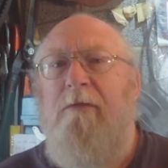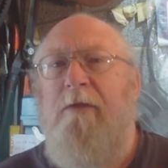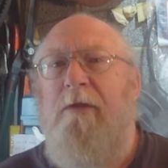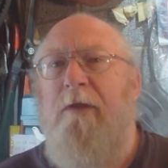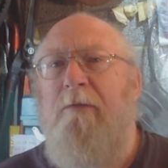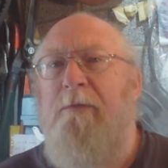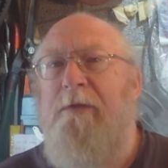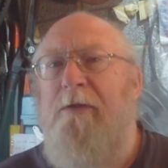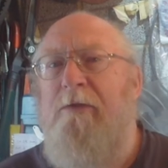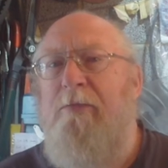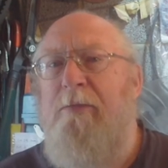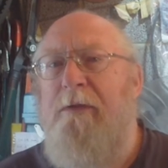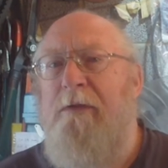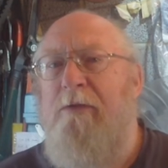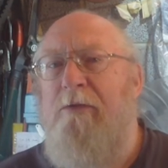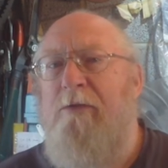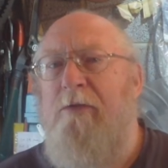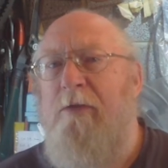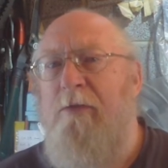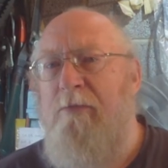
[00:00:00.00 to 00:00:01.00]
go into it
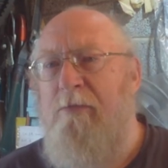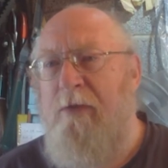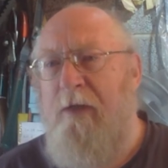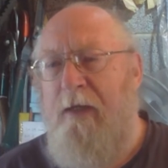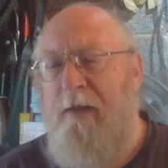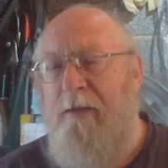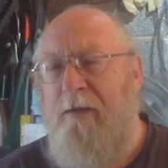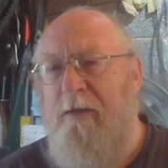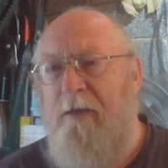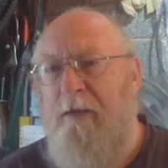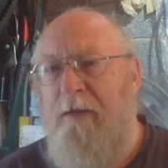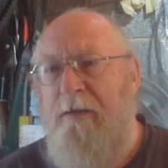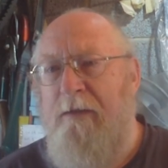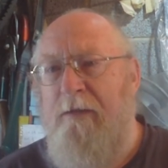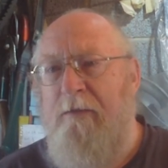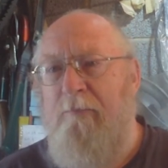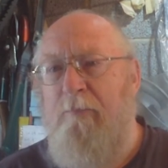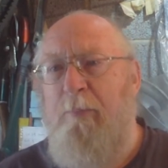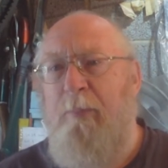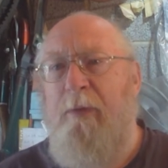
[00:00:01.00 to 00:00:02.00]
too technically,
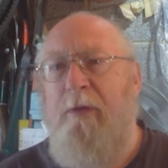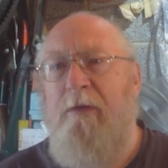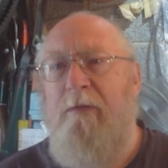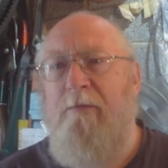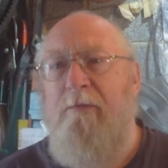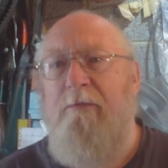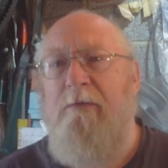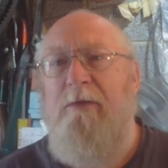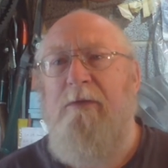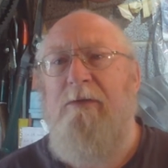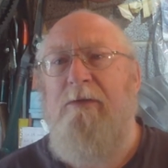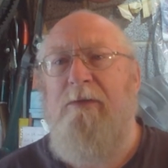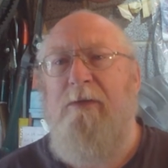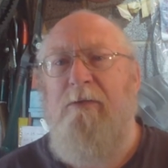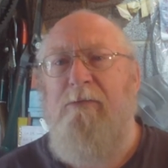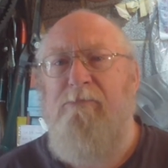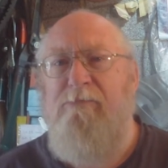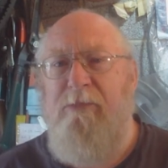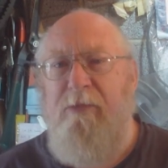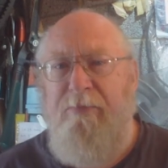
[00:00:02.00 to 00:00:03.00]
but
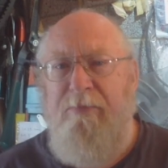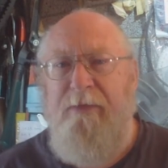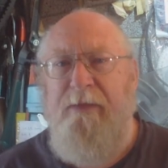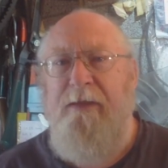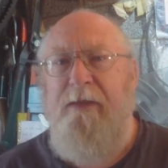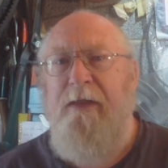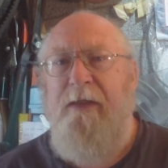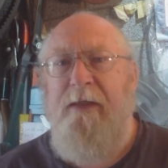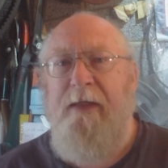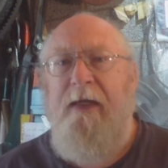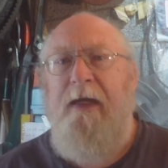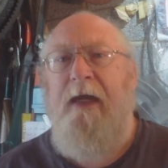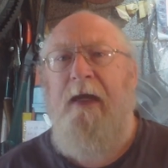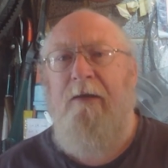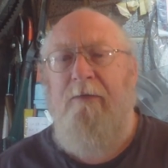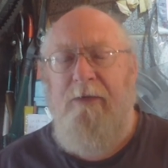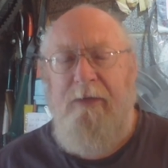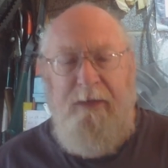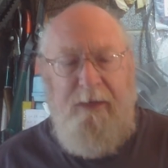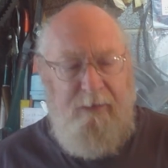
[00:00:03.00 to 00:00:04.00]
so roughly
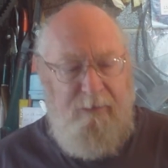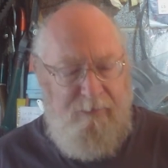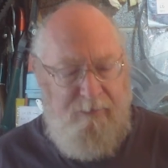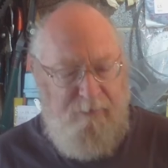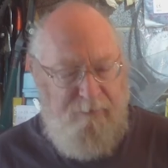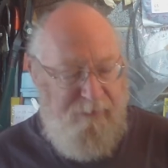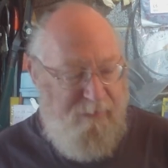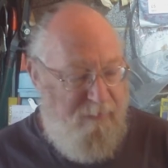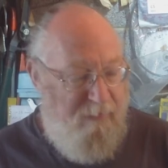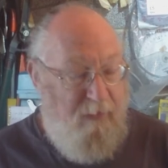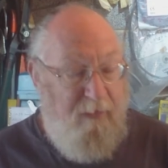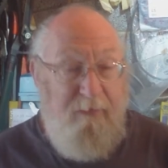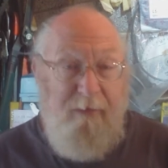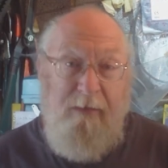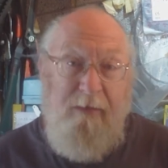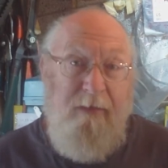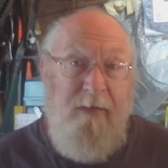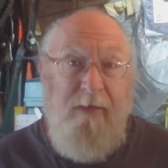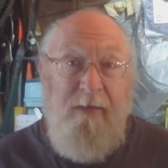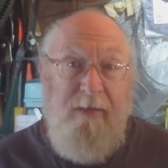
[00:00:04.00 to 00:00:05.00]
how to get yourself
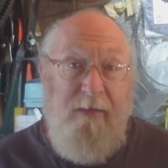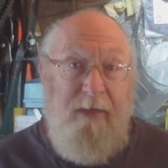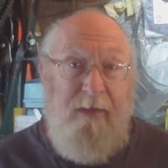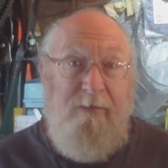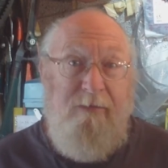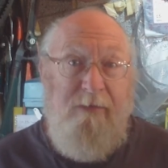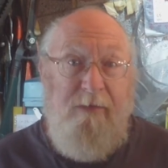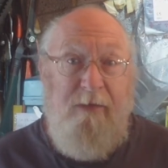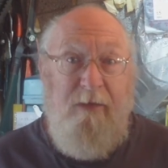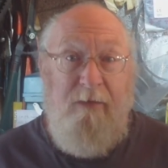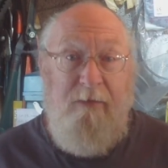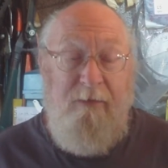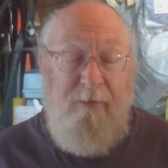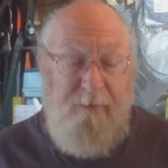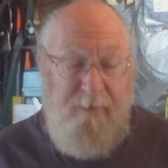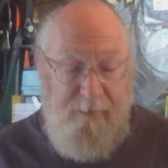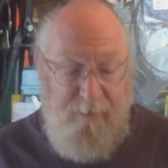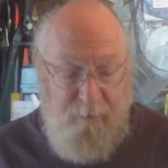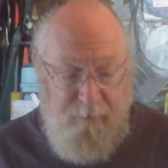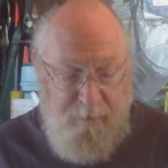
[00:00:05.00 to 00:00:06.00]
started. That's the kind of
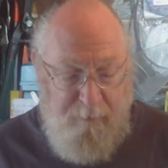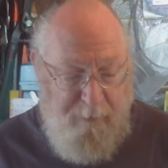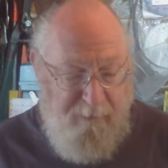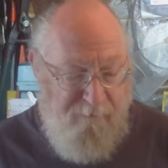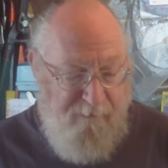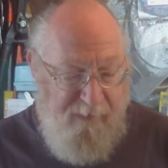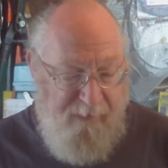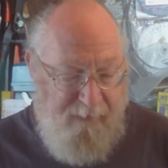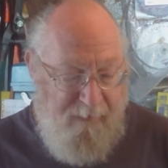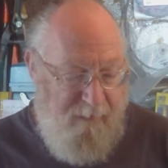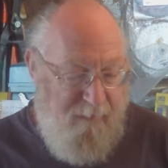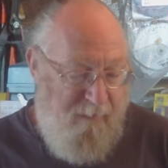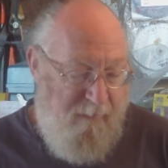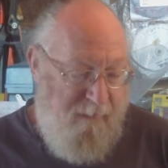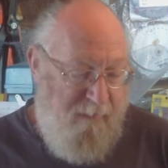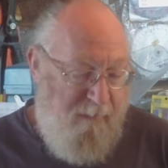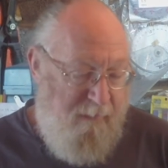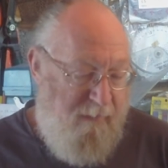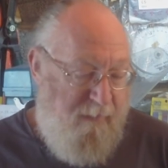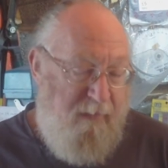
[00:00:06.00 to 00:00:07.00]
thing you want to be reading.
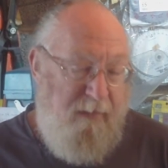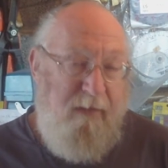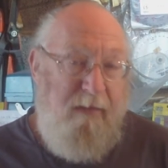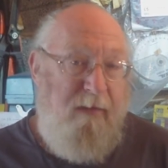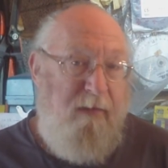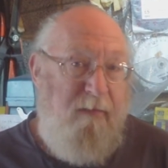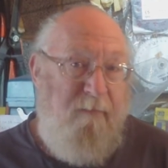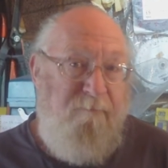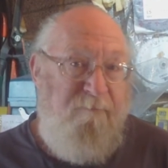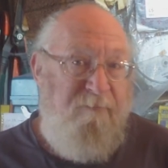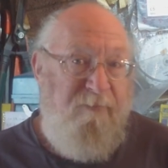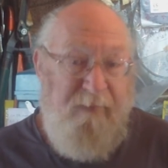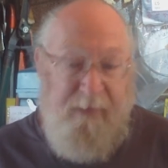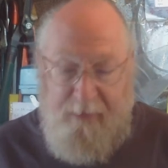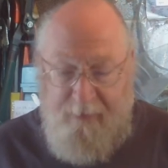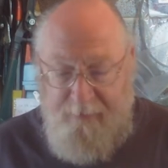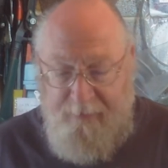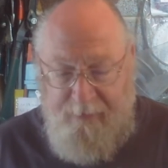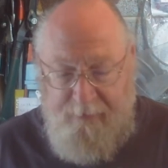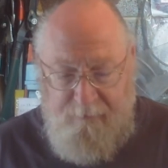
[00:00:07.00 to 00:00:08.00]

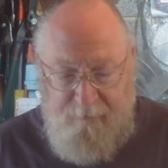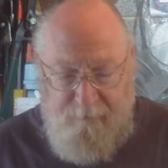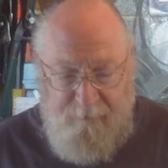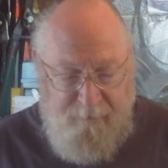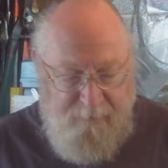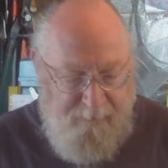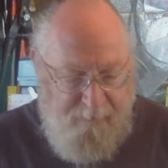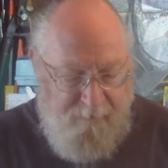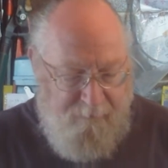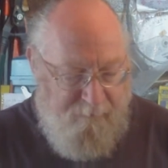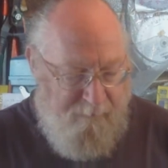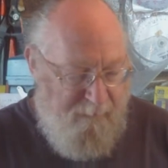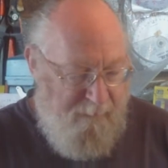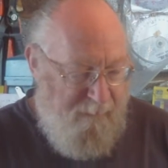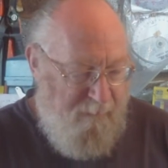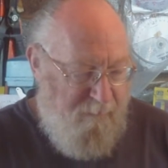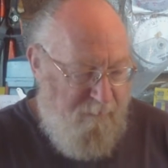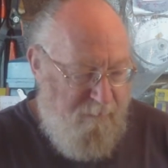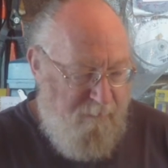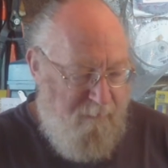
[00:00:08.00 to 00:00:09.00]
And then you'll need
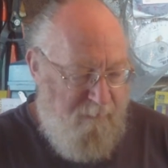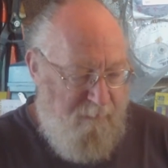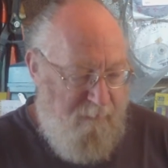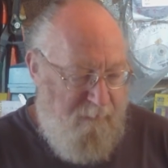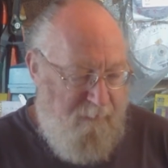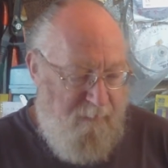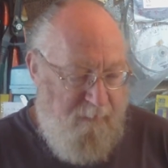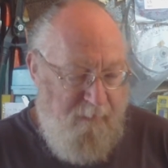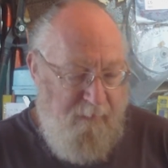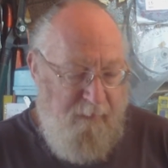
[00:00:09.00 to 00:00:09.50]
things like